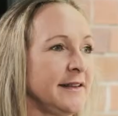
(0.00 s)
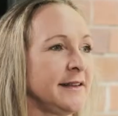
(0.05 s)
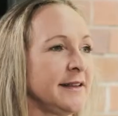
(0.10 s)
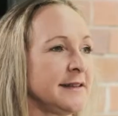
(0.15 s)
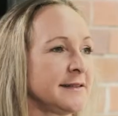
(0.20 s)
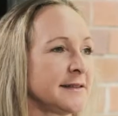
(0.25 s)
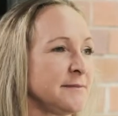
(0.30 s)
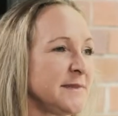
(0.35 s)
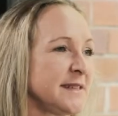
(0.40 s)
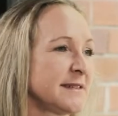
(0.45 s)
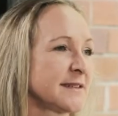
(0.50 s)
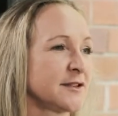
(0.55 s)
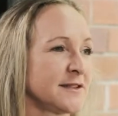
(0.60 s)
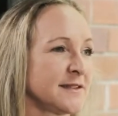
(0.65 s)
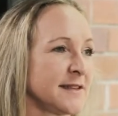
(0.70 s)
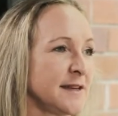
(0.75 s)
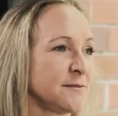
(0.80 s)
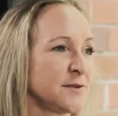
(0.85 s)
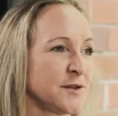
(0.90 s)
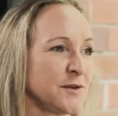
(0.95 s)
And there's a
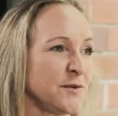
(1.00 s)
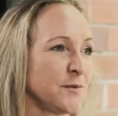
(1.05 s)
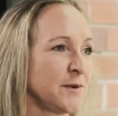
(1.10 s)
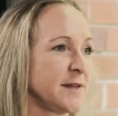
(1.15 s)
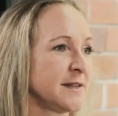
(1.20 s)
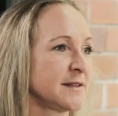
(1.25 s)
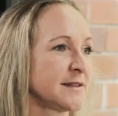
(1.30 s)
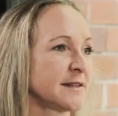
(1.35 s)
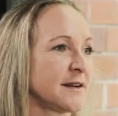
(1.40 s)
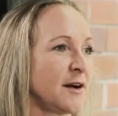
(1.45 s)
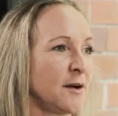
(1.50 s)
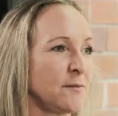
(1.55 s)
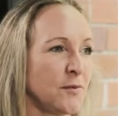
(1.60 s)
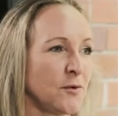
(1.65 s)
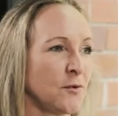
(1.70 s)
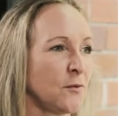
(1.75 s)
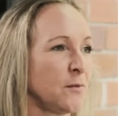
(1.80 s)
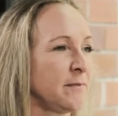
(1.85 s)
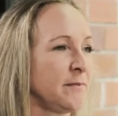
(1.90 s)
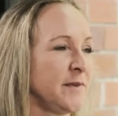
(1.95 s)
misconception which I
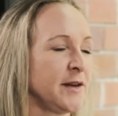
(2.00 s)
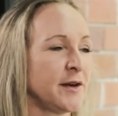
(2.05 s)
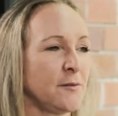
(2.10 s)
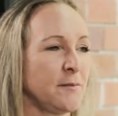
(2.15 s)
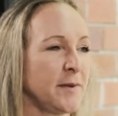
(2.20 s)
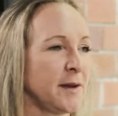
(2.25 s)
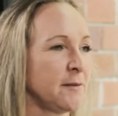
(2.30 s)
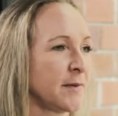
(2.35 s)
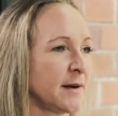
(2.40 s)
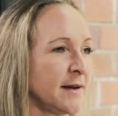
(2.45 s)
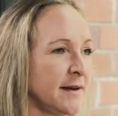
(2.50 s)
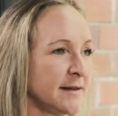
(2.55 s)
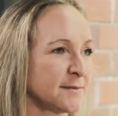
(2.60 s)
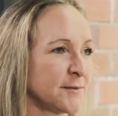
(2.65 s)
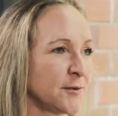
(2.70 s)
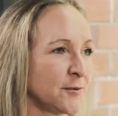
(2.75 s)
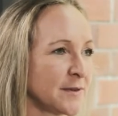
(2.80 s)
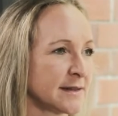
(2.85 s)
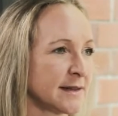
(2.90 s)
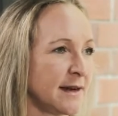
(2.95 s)
pull, people ask
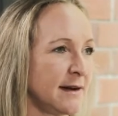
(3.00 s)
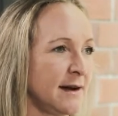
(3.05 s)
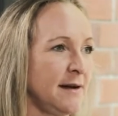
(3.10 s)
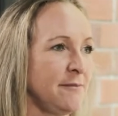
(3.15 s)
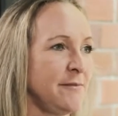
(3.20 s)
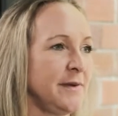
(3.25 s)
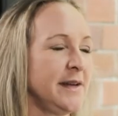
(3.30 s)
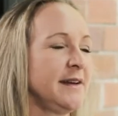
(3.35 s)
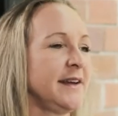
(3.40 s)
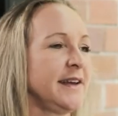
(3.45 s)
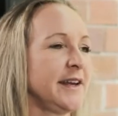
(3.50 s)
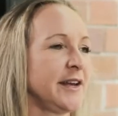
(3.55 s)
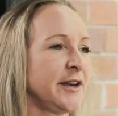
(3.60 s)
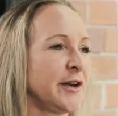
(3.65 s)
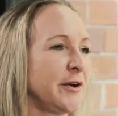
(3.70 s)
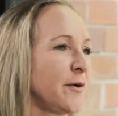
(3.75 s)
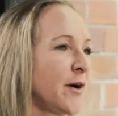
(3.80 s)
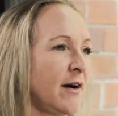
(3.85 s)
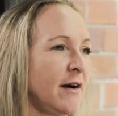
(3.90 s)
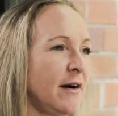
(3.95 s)
me all the time,
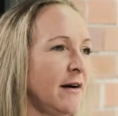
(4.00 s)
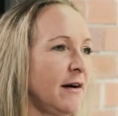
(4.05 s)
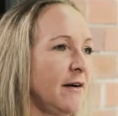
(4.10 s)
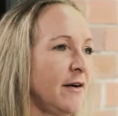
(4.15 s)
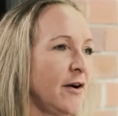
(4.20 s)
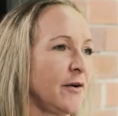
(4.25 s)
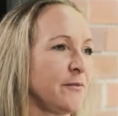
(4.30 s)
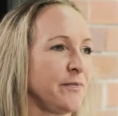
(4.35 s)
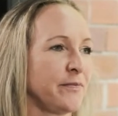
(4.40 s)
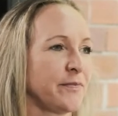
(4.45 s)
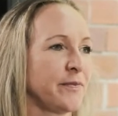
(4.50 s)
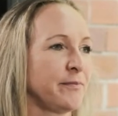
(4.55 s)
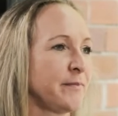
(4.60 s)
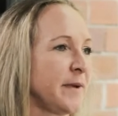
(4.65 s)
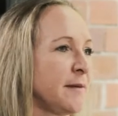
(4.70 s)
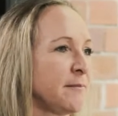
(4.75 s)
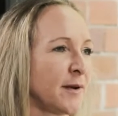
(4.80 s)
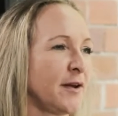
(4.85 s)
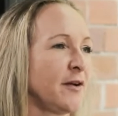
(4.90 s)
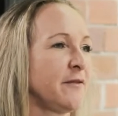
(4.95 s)
are
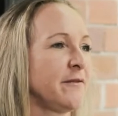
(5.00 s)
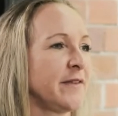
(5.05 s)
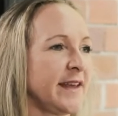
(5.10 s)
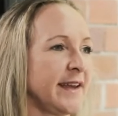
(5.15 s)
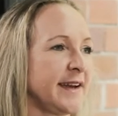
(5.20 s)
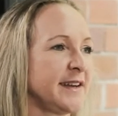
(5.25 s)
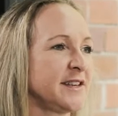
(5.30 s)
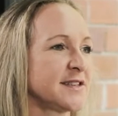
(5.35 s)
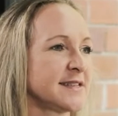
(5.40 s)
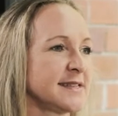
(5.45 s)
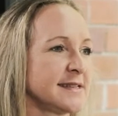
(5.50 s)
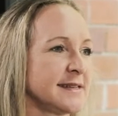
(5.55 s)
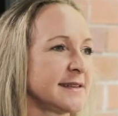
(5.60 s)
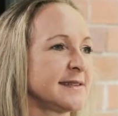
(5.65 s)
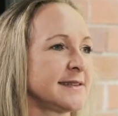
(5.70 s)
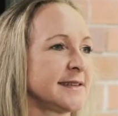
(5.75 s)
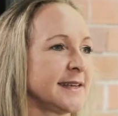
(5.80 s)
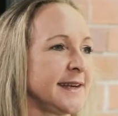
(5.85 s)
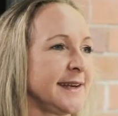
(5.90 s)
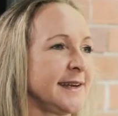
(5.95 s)
people over the age of
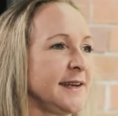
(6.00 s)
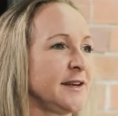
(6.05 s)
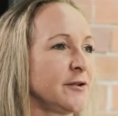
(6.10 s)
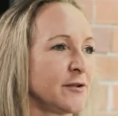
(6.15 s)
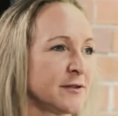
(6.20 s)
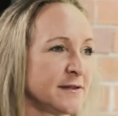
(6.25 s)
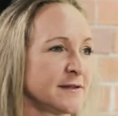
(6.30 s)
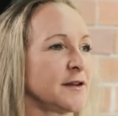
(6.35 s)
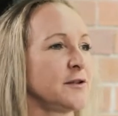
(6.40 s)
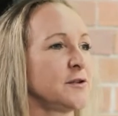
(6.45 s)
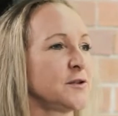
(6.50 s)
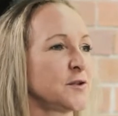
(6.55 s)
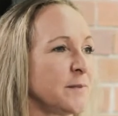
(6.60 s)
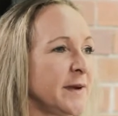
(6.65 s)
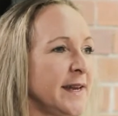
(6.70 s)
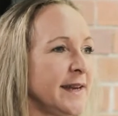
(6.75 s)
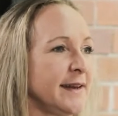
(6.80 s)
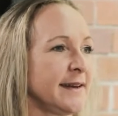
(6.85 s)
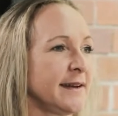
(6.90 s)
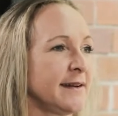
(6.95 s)
60 on social
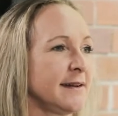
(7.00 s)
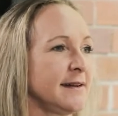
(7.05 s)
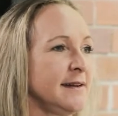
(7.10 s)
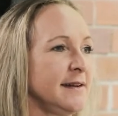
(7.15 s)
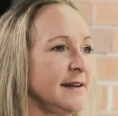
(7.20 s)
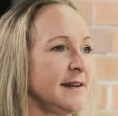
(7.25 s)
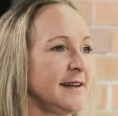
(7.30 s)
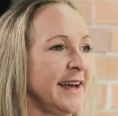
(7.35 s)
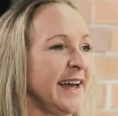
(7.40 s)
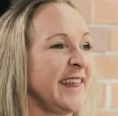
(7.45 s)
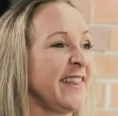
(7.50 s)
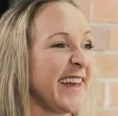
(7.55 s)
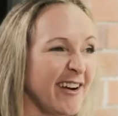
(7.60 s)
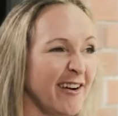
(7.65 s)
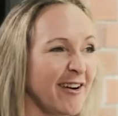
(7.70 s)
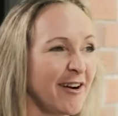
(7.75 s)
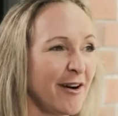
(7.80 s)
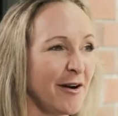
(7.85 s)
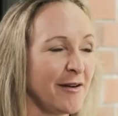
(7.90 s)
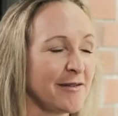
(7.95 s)
media? And they
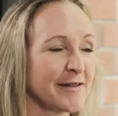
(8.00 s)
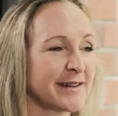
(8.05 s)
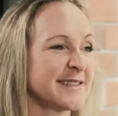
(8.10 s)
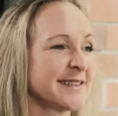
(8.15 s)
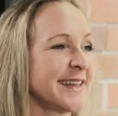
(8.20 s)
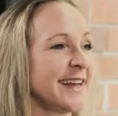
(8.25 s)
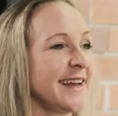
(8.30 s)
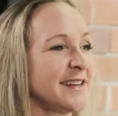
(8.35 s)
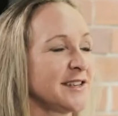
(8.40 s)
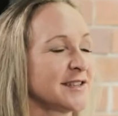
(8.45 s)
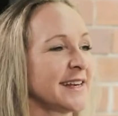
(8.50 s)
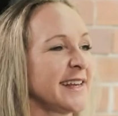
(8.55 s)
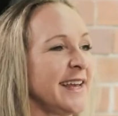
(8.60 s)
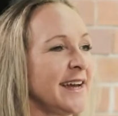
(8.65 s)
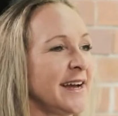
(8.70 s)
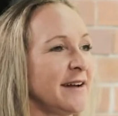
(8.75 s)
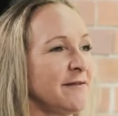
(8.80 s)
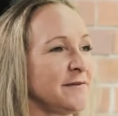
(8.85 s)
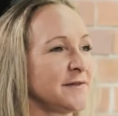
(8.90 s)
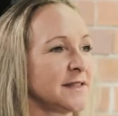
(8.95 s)
are, because they actually
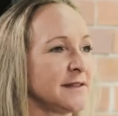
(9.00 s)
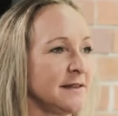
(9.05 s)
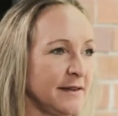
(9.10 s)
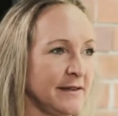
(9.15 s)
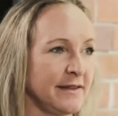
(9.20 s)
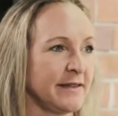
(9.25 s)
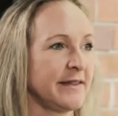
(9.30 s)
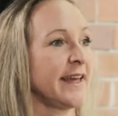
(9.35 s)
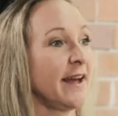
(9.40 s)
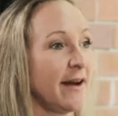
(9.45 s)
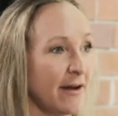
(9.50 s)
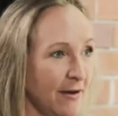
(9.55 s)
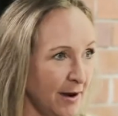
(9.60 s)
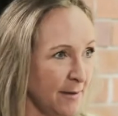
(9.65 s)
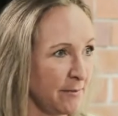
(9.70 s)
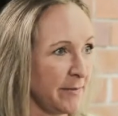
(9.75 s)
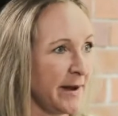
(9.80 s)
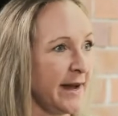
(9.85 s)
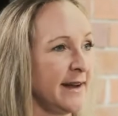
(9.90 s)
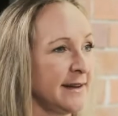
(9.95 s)
have their
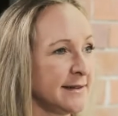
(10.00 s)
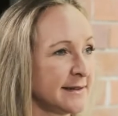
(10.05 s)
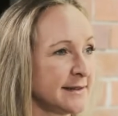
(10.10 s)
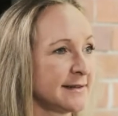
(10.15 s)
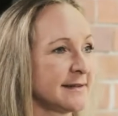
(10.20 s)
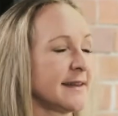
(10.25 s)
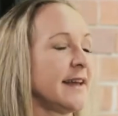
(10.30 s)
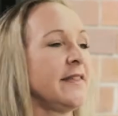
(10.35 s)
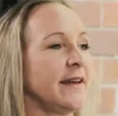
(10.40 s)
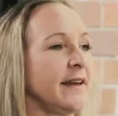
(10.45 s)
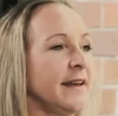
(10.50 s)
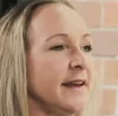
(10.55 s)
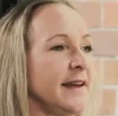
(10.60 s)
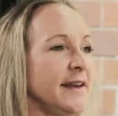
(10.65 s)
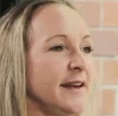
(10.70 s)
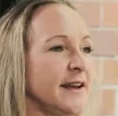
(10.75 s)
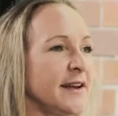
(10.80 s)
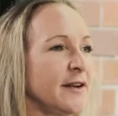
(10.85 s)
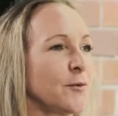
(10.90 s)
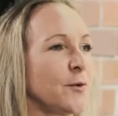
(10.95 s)
iPads and
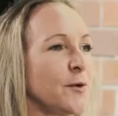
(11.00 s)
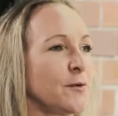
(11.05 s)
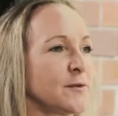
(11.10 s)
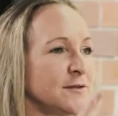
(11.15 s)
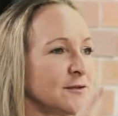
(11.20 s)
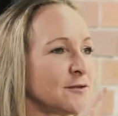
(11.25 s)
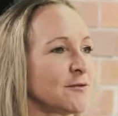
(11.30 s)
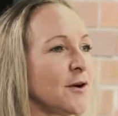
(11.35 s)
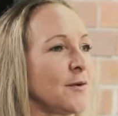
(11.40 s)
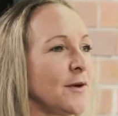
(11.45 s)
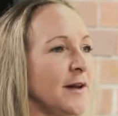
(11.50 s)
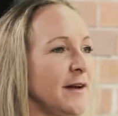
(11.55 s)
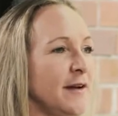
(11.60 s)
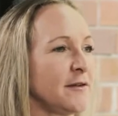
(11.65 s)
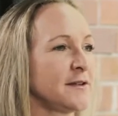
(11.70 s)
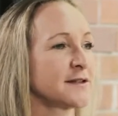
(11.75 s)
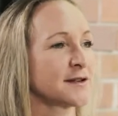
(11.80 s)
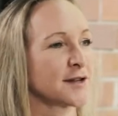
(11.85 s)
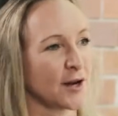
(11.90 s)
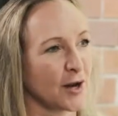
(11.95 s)
they will scroll at a
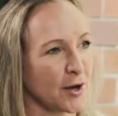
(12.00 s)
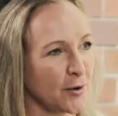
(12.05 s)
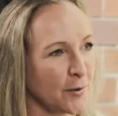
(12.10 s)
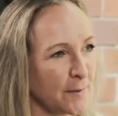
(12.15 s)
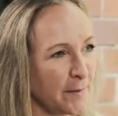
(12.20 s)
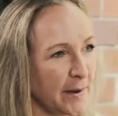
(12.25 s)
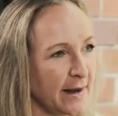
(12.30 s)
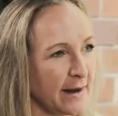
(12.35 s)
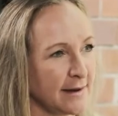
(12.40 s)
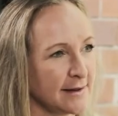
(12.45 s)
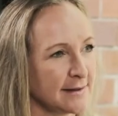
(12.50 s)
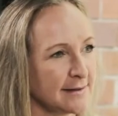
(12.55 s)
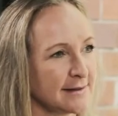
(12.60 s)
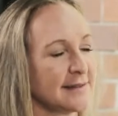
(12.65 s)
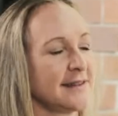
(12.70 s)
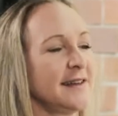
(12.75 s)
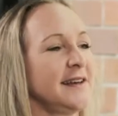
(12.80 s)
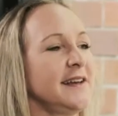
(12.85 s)
slower pace